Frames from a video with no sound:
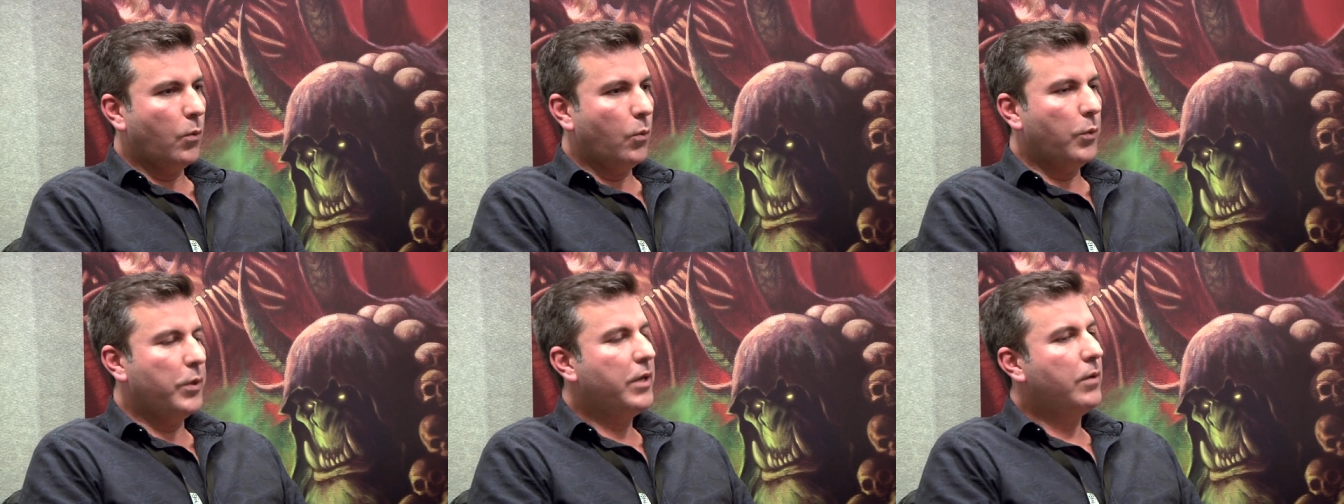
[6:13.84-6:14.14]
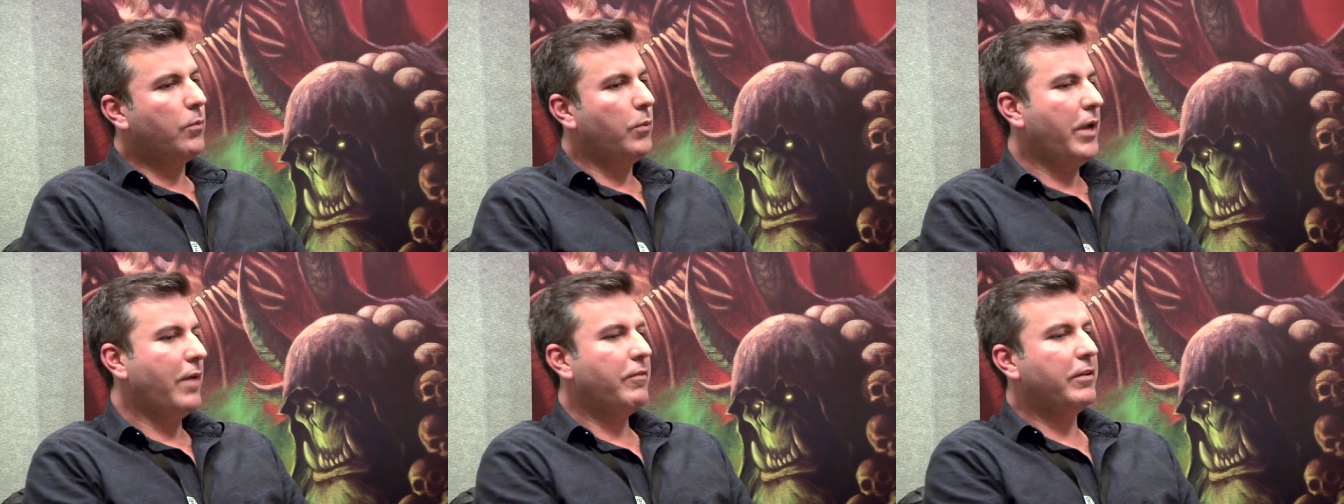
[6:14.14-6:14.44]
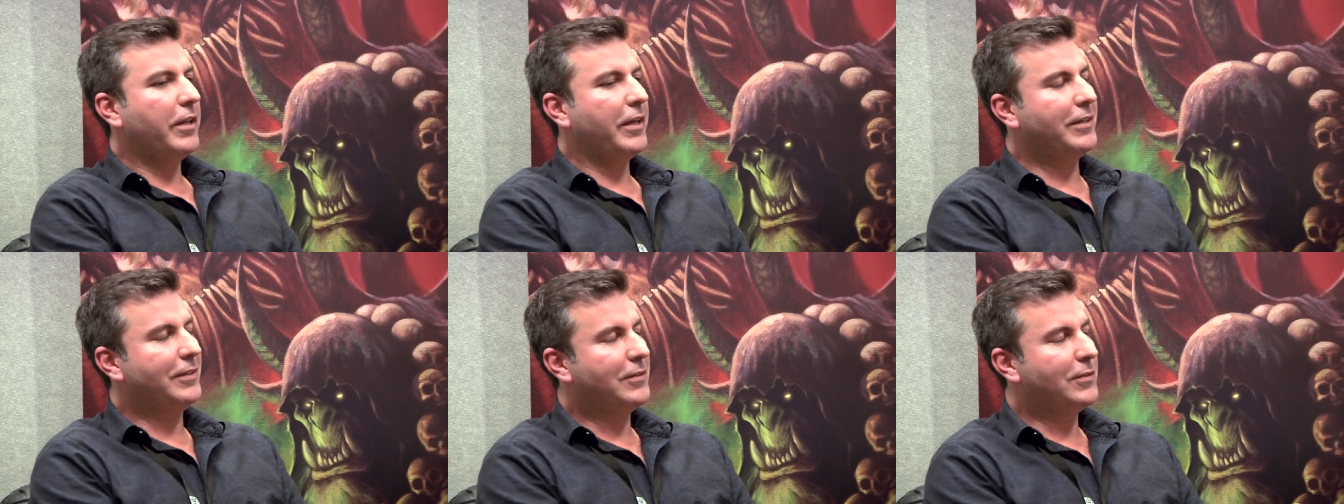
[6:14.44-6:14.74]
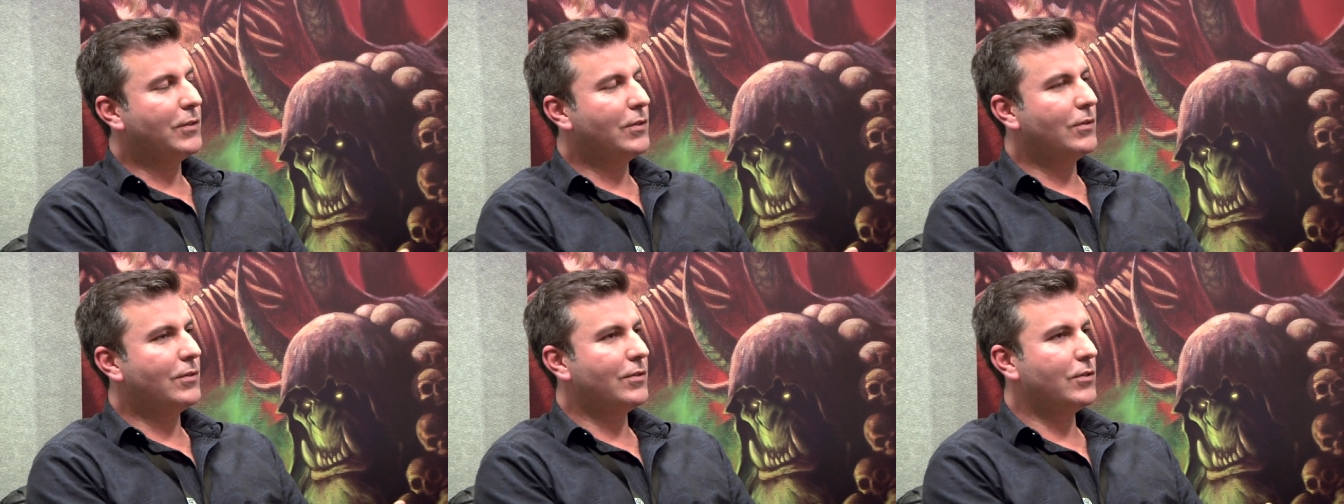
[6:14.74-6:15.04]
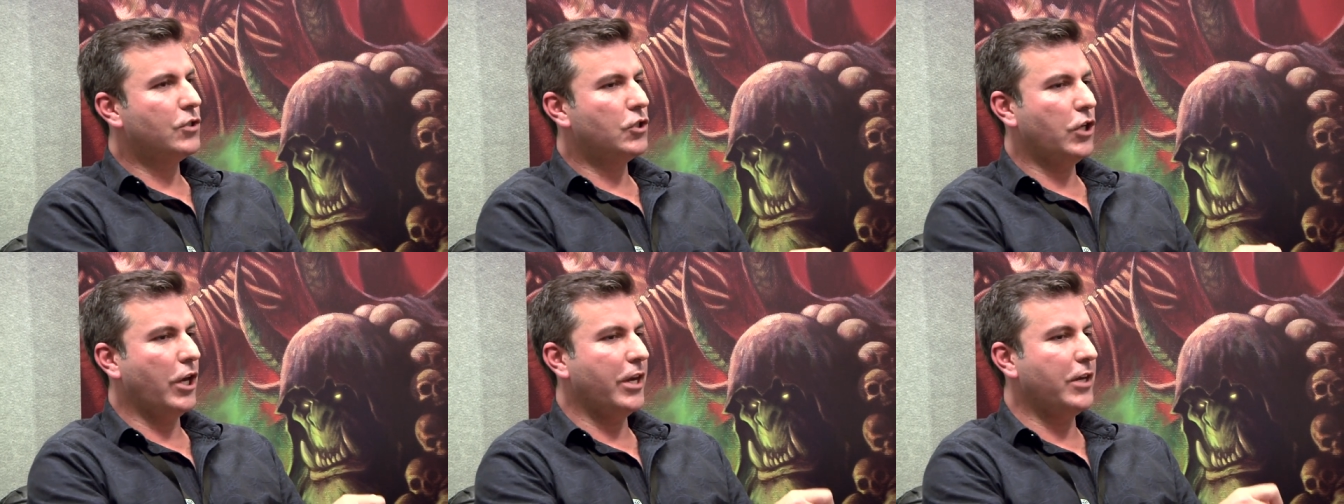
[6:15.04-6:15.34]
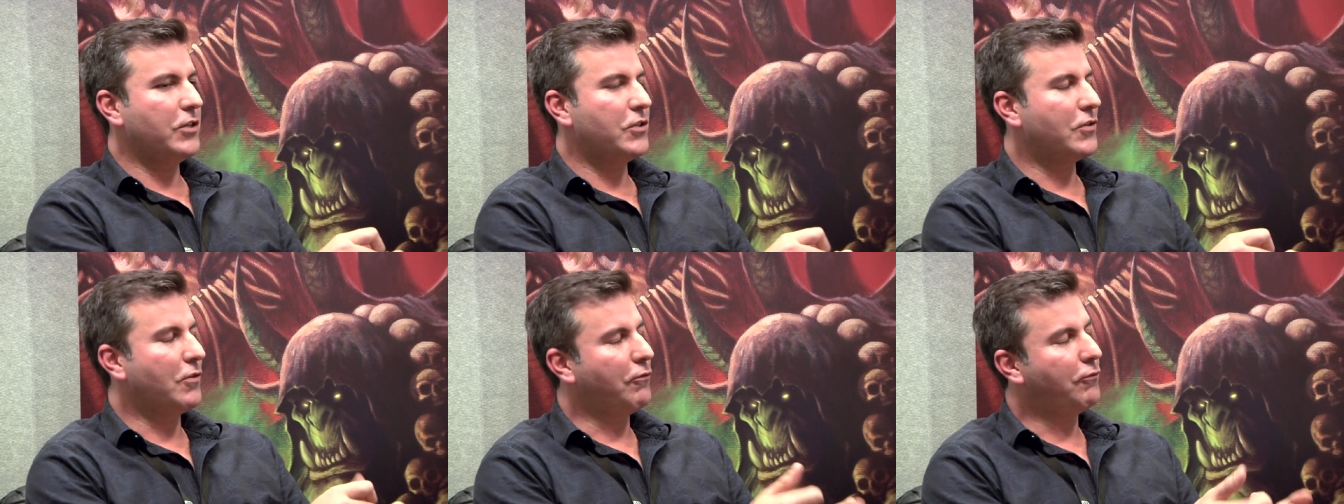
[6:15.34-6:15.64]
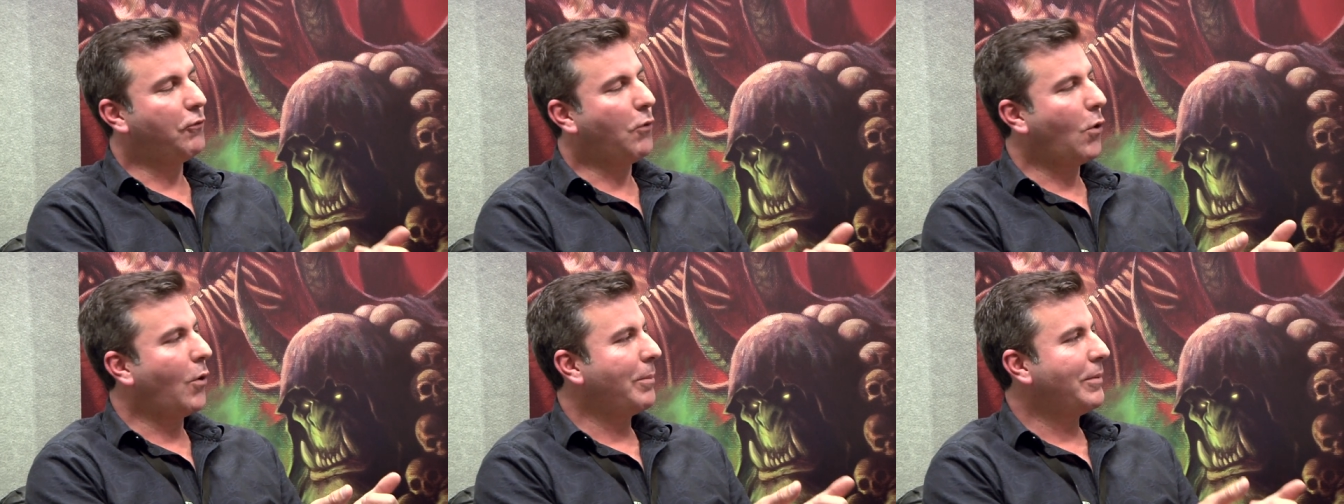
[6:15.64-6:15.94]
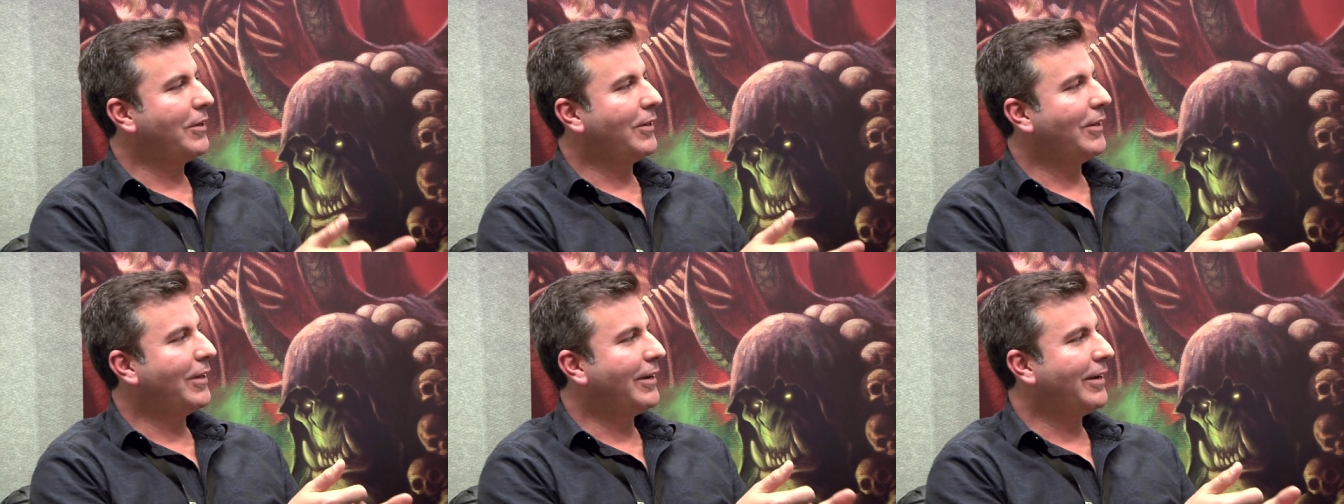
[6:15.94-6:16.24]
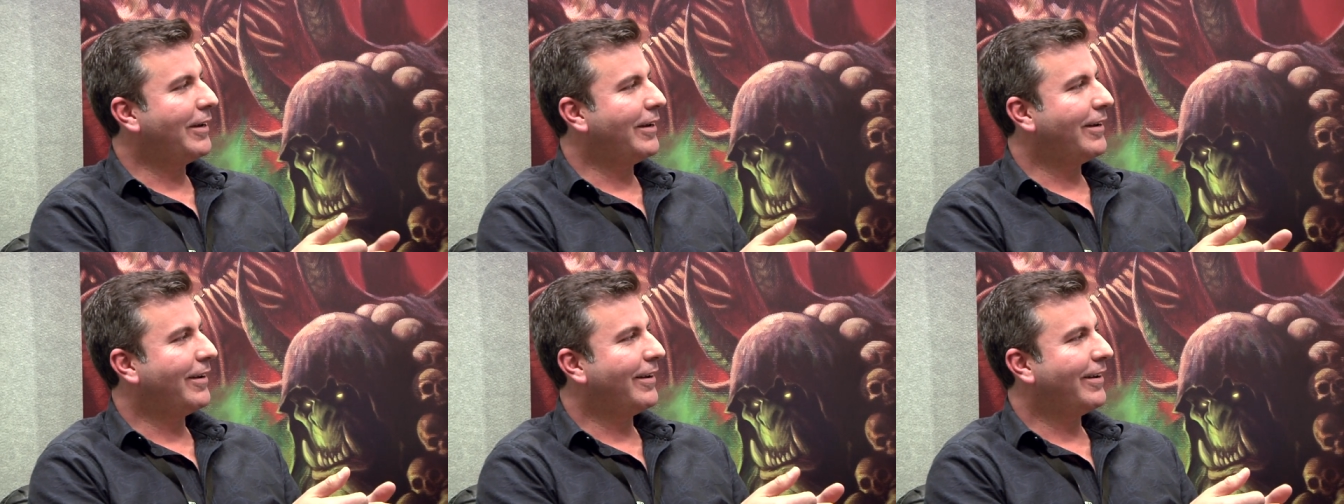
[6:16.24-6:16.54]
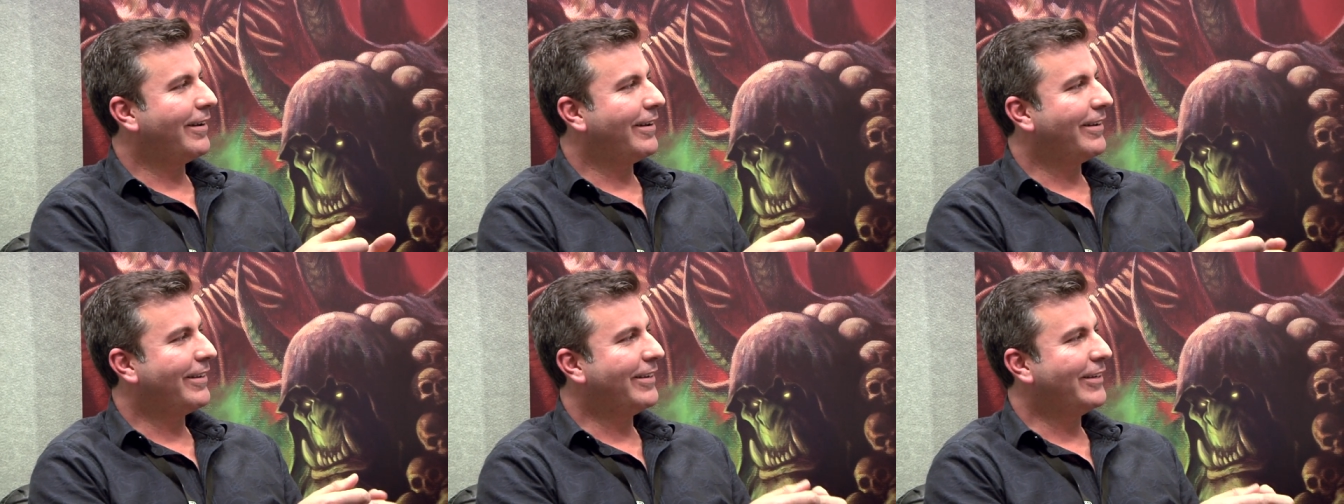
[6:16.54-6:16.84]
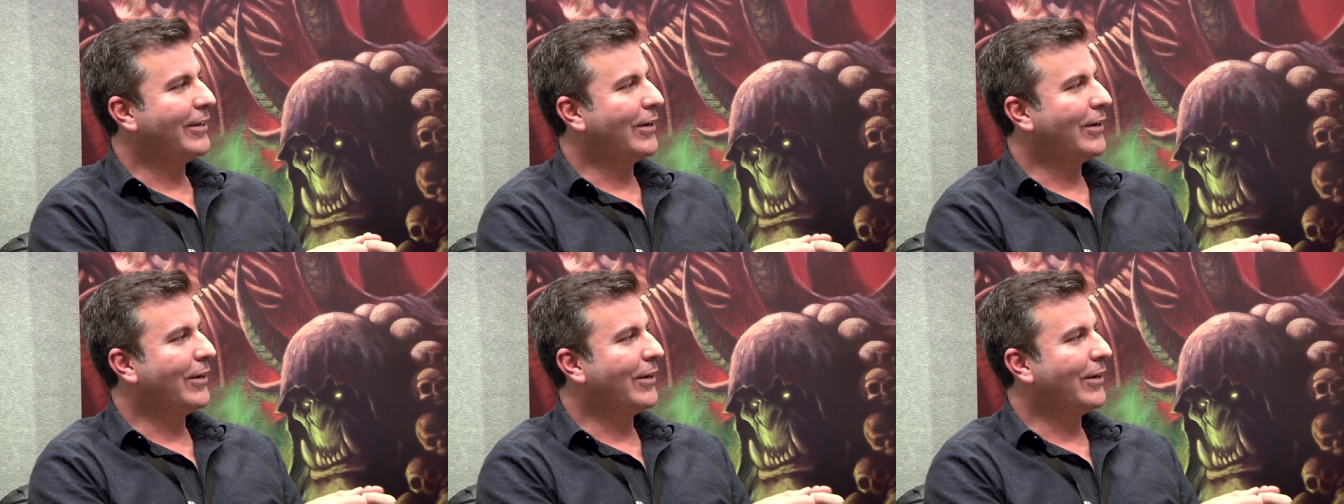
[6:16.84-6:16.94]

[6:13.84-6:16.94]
we, we haven't like changed the formula,